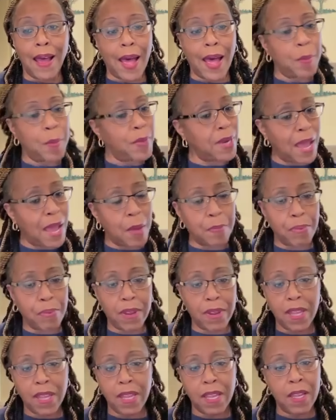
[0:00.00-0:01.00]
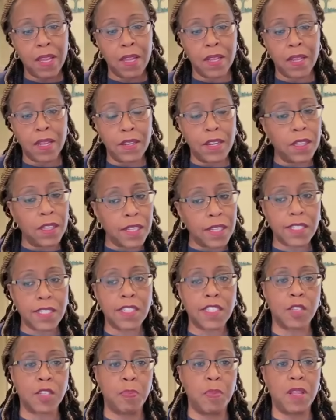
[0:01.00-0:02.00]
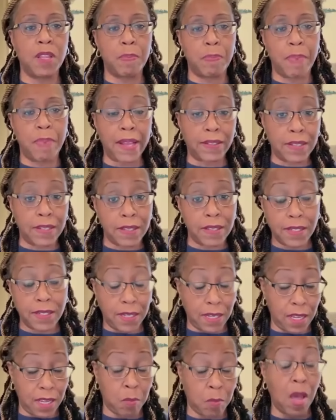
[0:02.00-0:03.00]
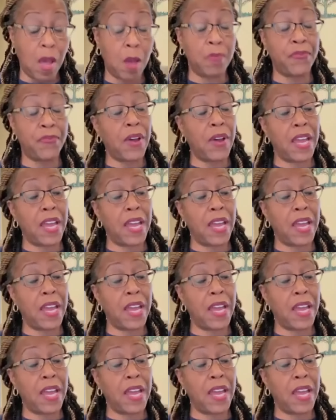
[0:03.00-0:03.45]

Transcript: I'm not bringing NaLyssa Smith back to the team. I'm